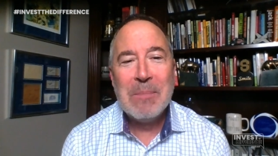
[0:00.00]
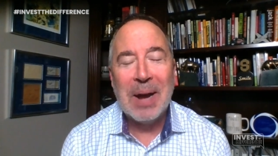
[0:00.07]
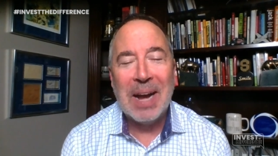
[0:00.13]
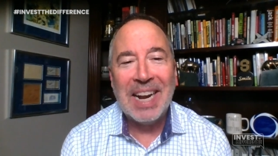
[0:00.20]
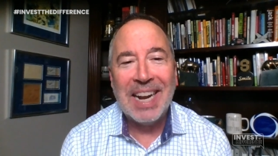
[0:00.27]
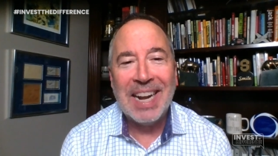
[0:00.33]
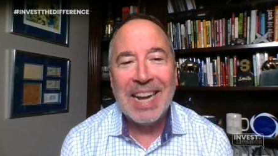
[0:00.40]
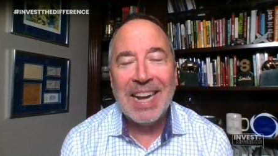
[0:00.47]

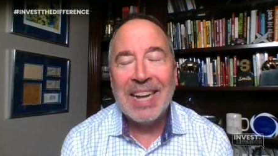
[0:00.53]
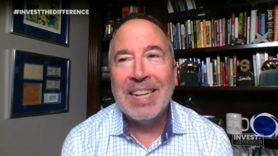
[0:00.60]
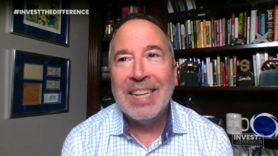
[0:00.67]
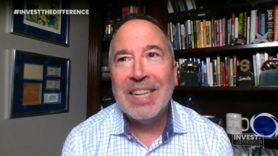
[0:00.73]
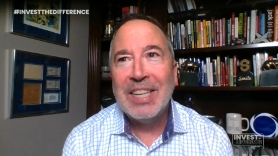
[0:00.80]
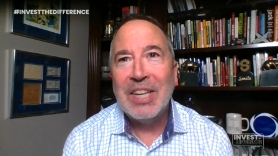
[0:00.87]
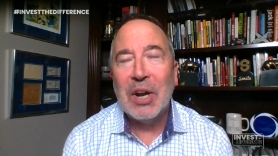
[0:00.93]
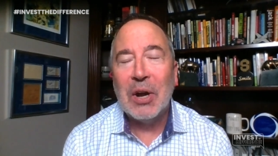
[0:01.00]
But uh,
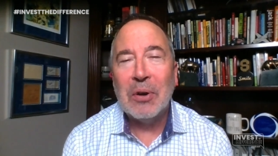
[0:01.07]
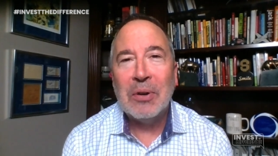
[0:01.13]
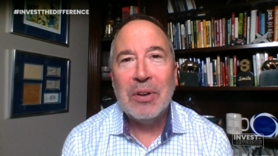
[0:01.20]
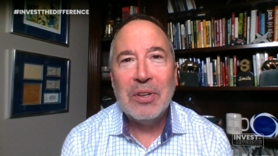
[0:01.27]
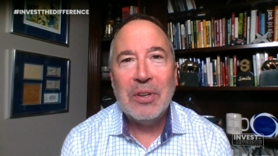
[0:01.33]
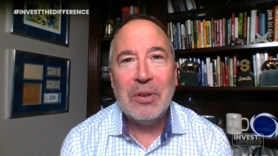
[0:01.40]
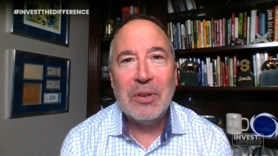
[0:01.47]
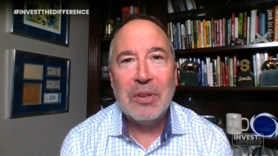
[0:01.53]
you know,
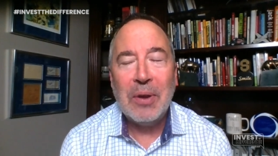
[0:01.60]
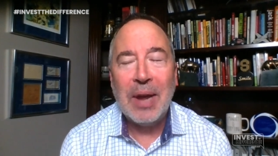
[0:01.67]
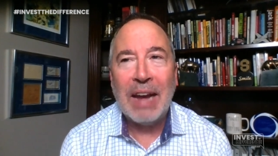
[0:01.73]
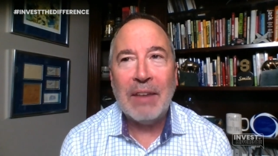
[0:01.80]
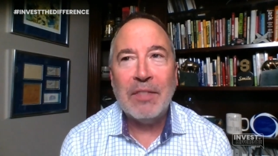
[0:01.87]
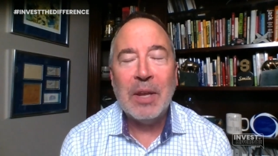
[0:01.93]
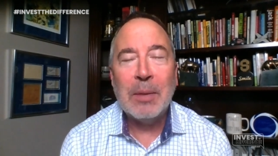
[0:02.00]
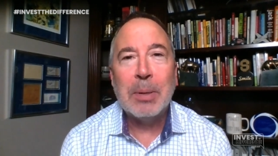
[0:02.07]
you, you
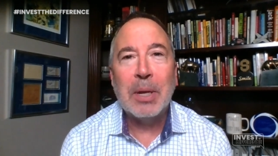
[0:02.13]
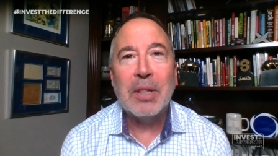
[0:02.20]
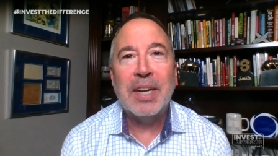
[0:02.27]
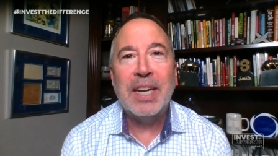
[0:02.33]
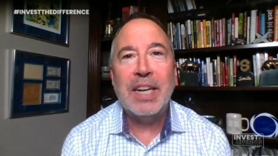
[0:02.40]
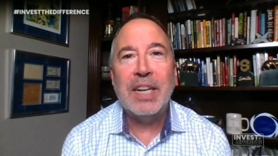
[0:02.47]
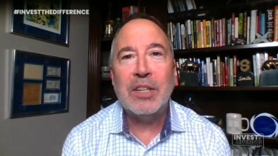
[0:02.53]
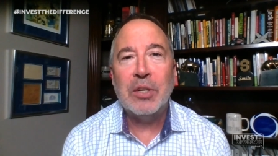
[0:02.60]
have the
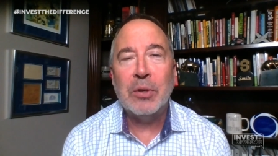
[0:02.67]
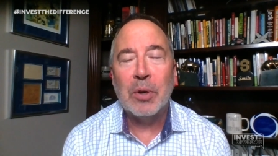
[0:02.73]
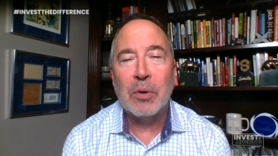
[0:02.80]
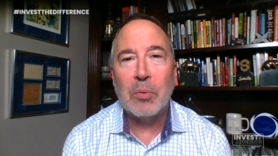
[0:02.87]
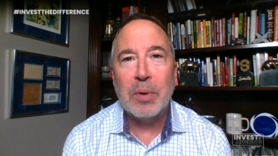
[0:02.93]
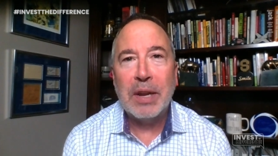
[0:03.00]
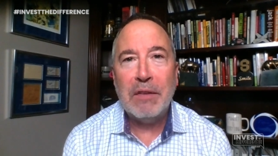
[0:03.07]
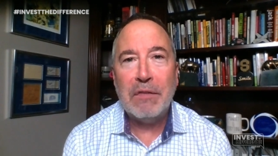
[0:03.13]
ability to do a
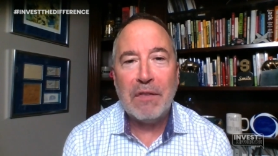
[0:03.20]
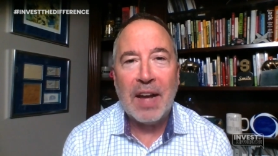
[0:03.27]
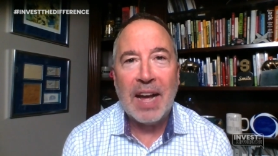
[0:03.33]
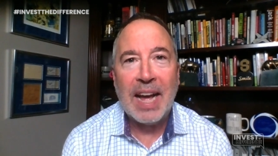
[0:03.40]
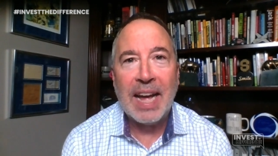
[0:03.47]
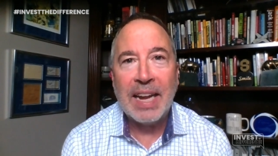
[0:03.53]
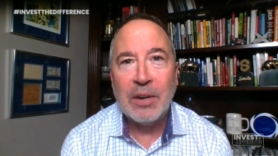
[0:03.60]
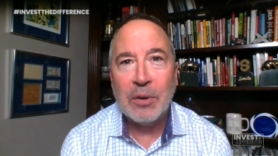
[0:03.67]

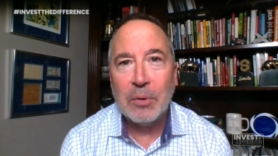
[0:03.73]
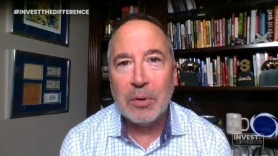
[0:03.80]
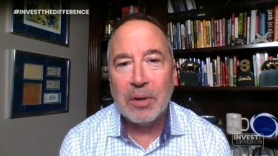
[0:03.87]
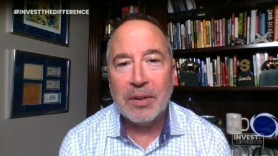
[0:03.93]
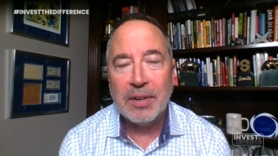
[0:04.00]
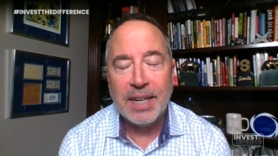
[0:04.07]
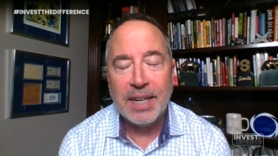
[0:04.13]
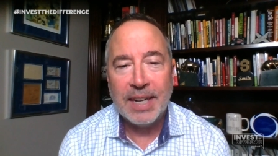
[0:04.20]
refi
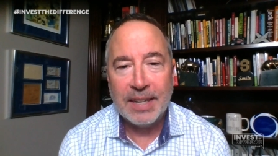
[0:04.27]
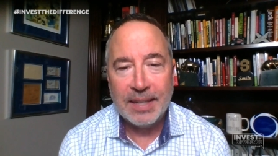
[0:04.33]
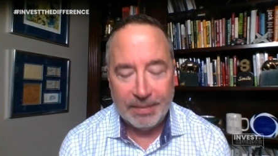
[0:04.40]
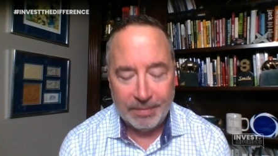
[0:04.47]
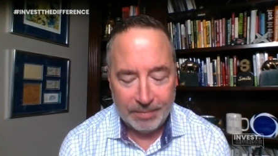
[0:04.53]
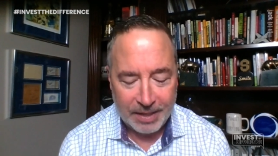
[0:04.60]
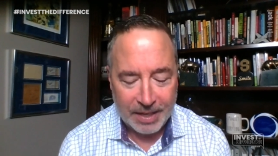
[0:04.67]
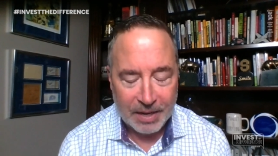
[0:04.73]
or uh,
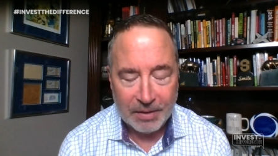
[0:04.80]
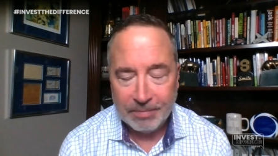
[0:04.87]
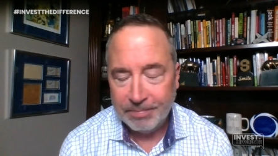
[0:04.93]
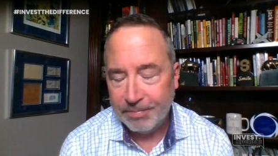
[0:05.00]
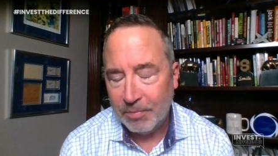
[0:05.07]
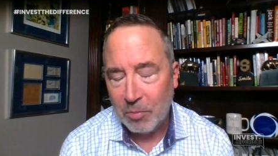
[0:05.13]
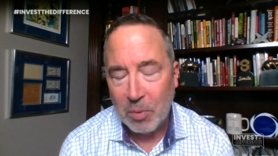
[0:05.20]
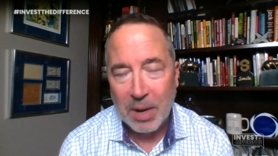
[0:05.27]
you know
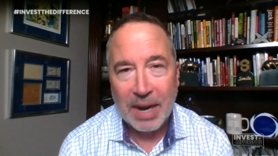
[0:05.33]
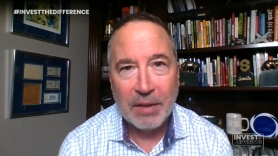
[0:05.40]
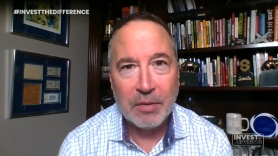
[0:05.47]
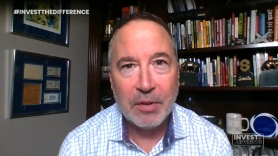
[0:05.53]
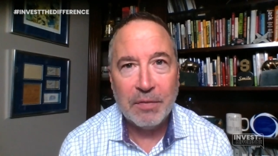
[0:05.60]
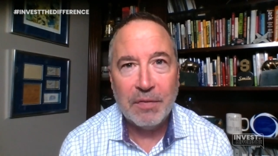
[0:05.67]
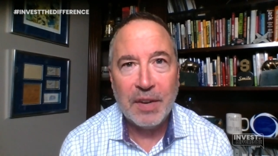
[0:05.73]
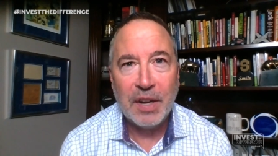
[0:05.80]
yeah.
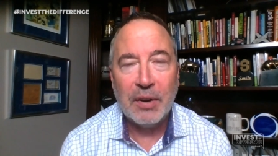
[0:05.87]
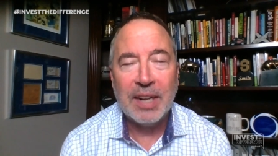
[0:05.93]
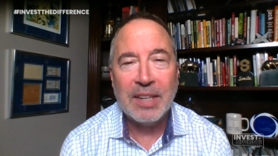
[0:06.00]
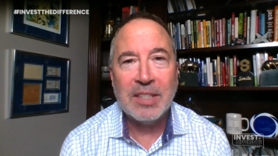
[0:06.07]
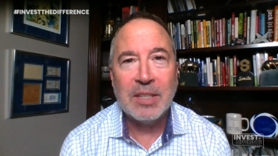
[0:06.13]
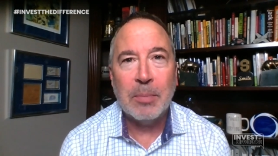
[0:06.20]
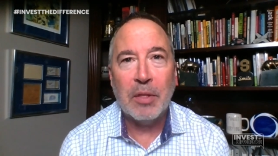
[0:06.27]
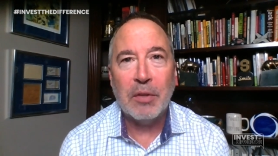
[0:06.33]
whatever, figure out
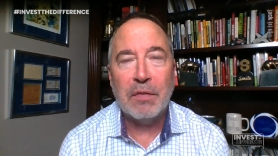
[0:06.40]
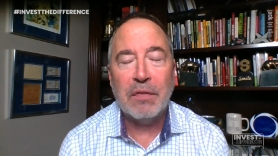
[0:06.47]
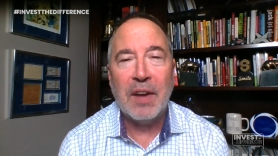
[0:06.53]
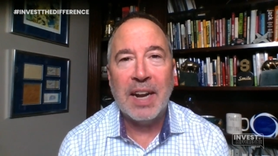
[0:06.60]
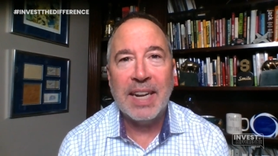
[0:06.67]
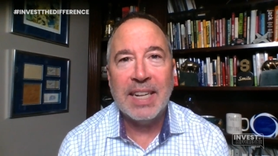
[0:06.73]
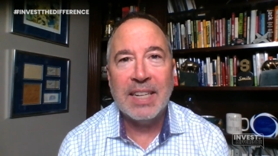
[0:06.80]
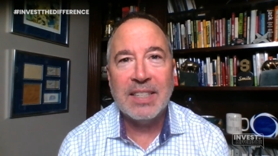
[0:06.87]
some other
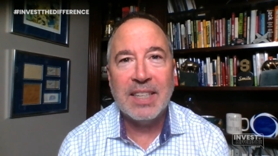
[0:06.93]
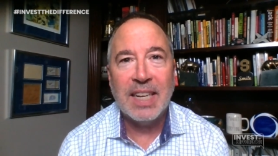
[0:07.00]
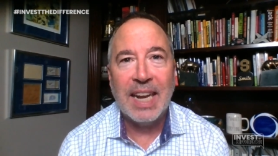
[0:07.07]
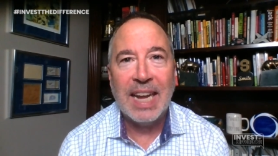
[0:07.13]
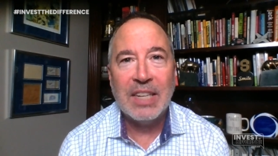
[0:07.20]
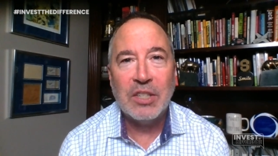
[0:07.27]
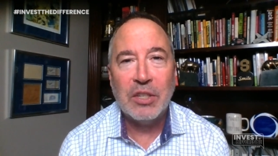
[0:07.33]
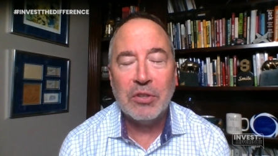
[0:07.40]
financing
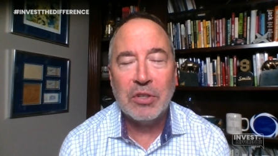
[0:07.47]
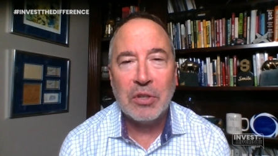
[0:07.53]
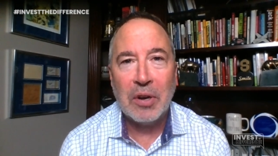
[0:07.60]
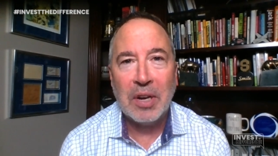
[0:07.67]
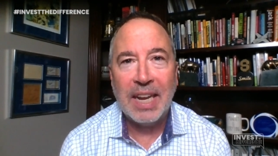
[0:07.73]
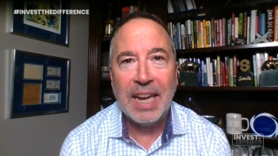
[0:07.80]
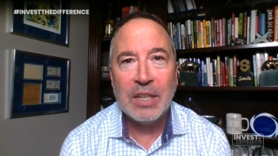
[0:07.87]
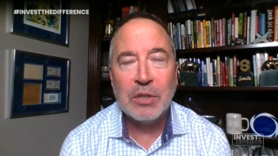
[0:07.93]
as you
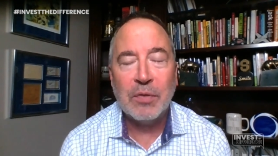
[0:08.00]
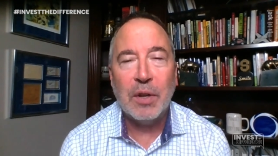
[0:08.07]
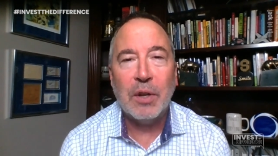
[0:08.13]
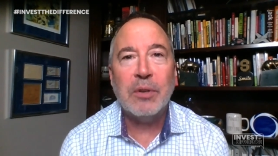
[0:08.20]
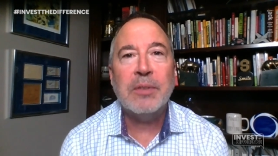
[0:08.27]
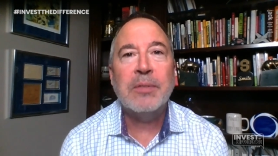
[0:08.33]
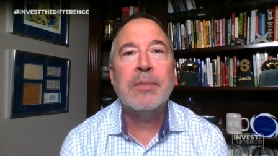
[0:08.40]
start cash flow.